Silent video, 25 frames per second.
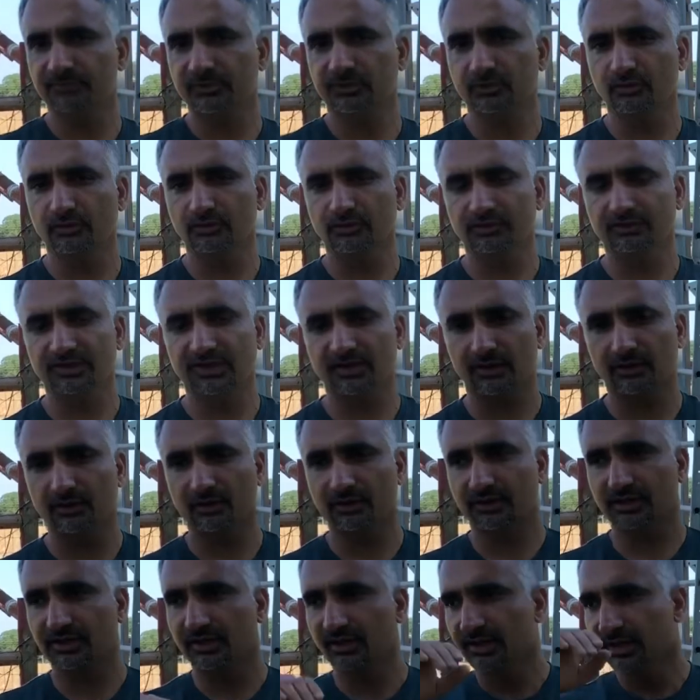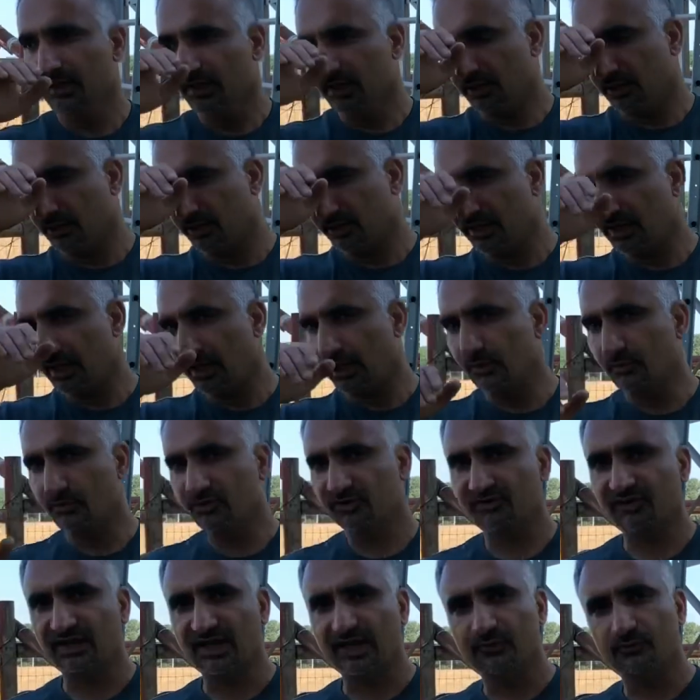you take a look on our
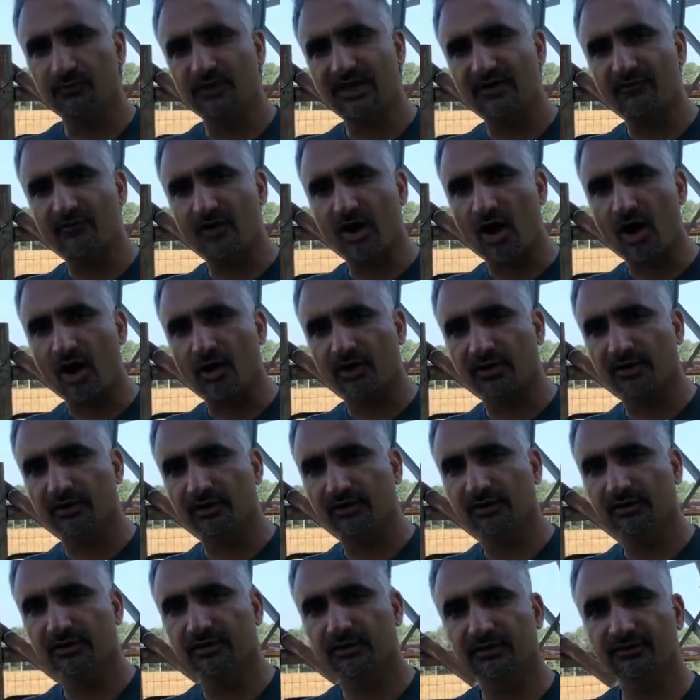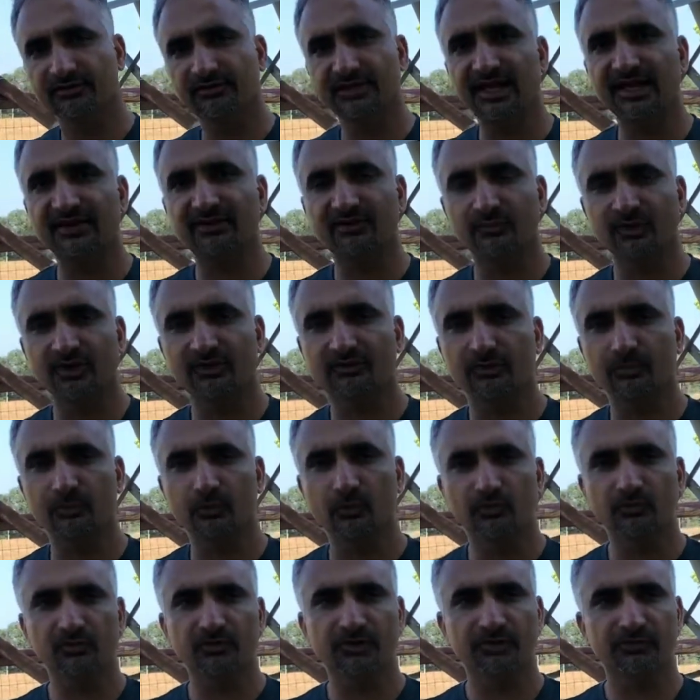side, we have auger that was
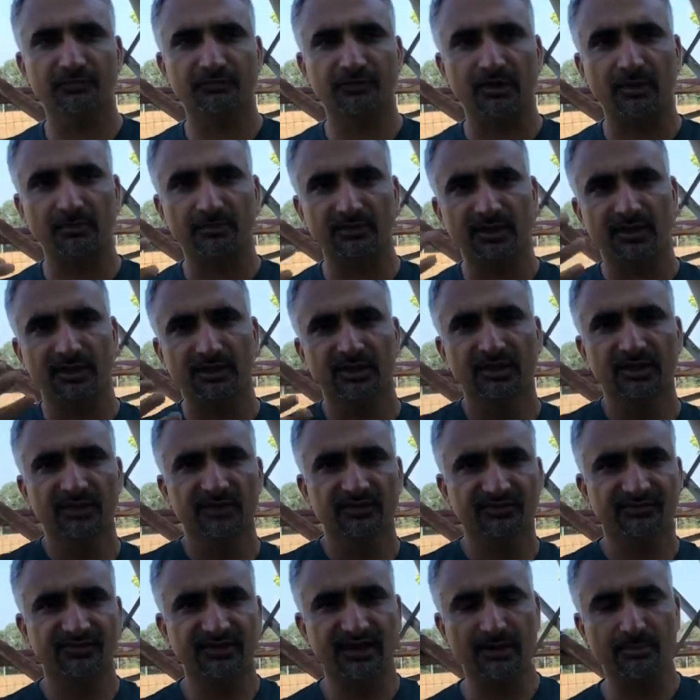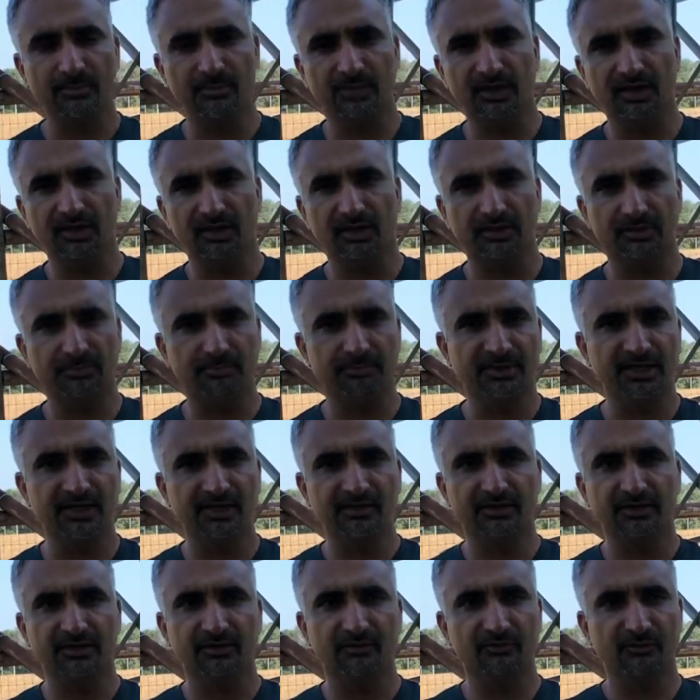removed from the same
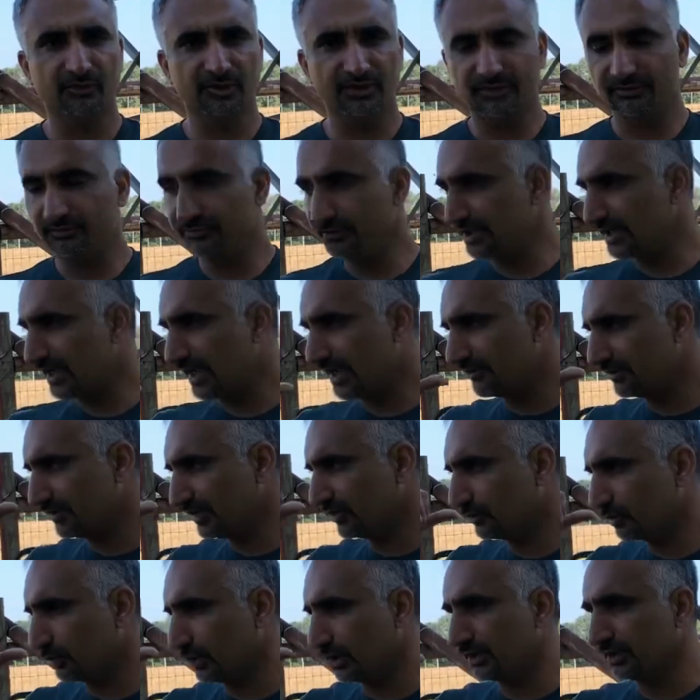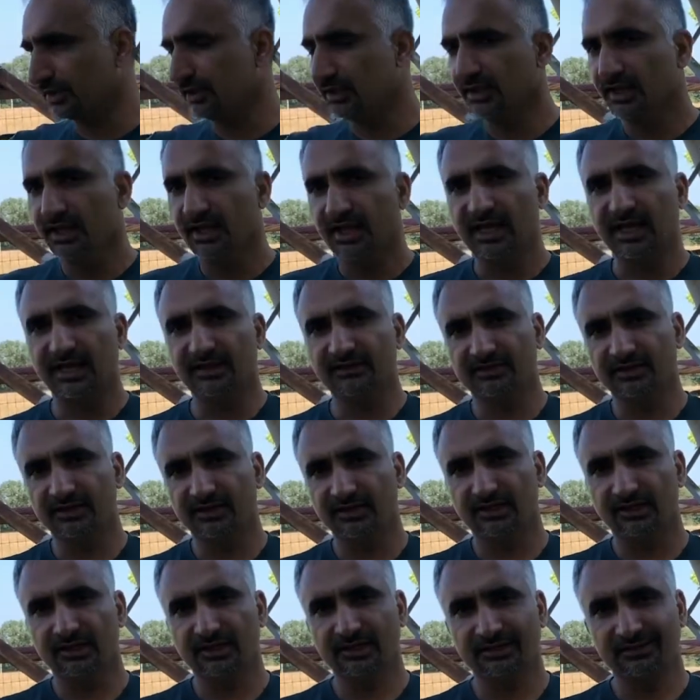bin. We have this one, and
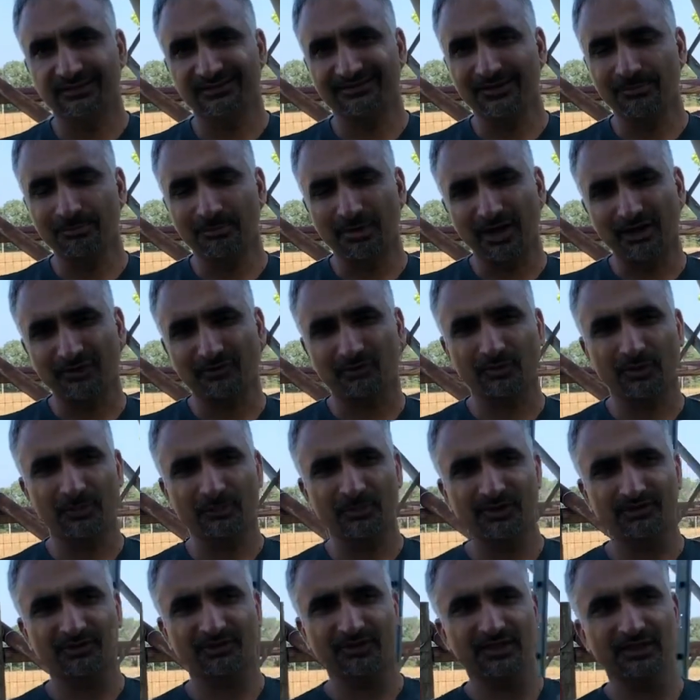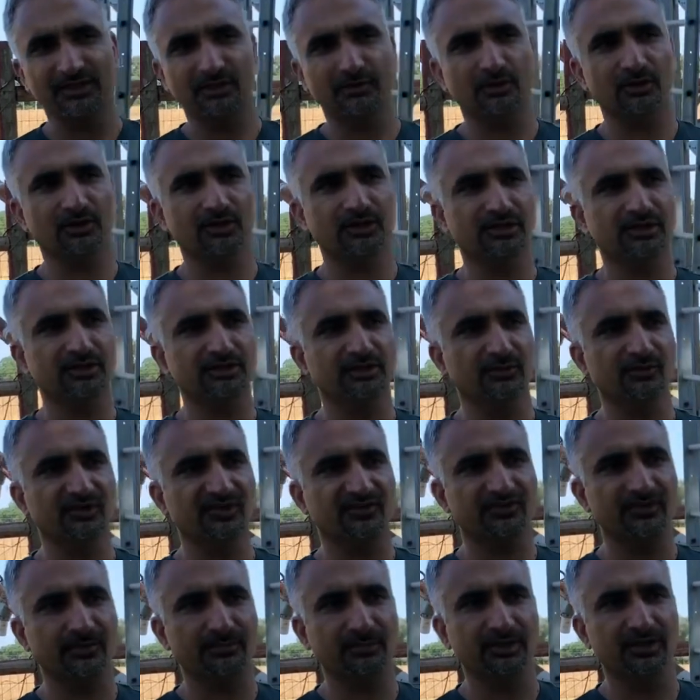some parts were missing, or there
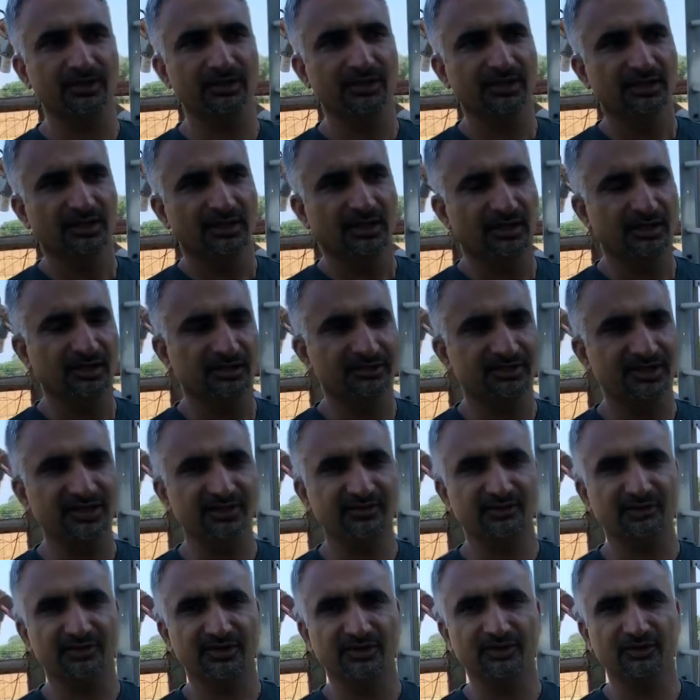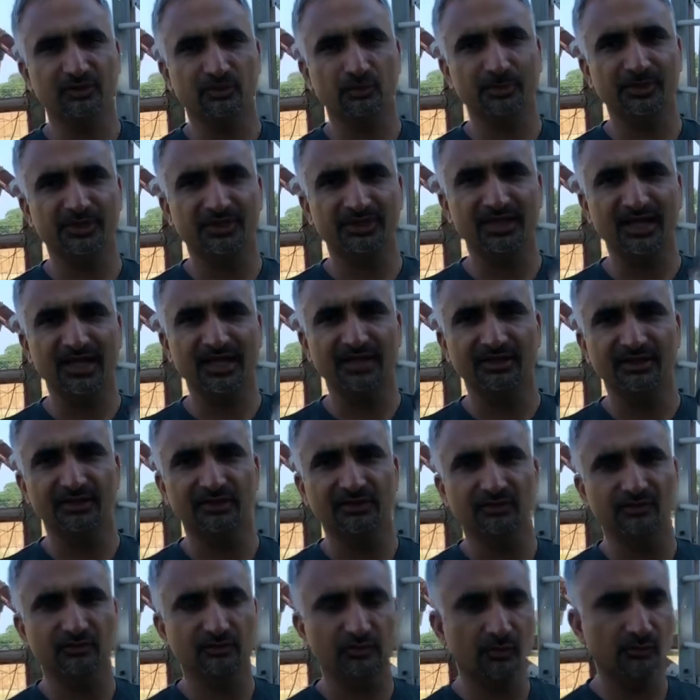was some things that need to be
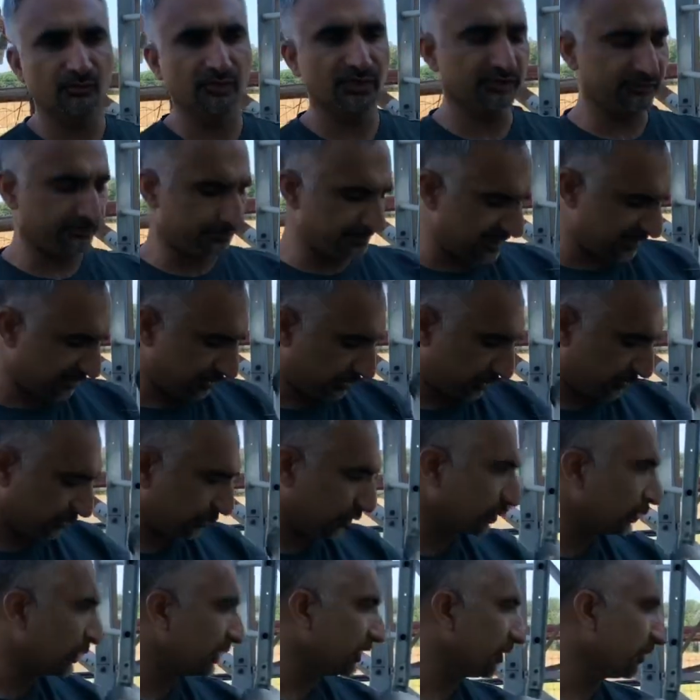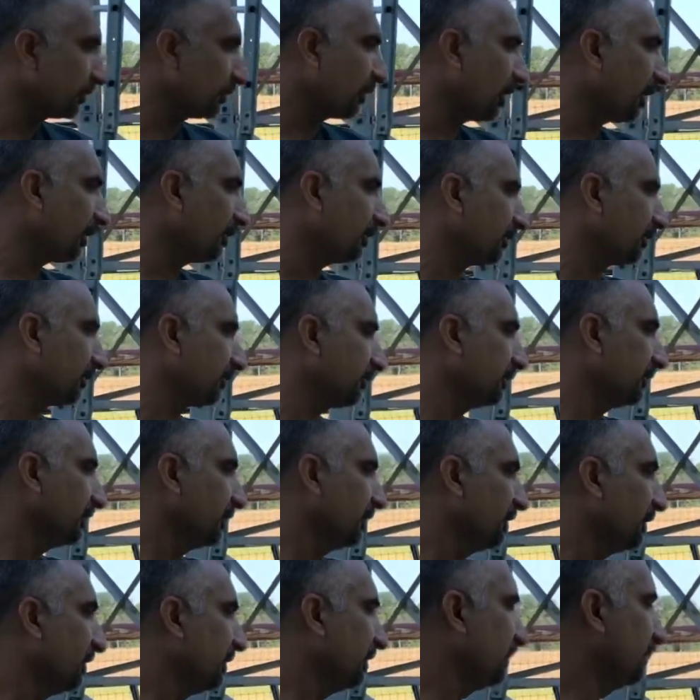done. So we spent around $200
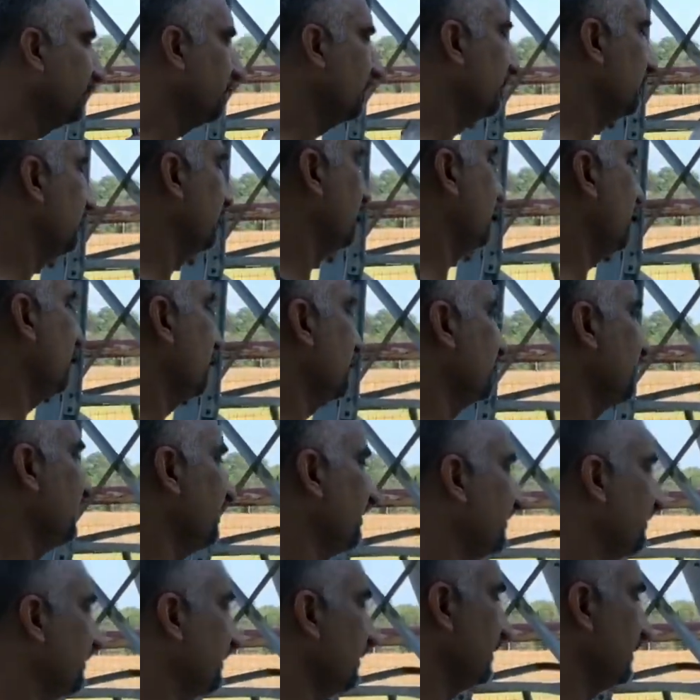on this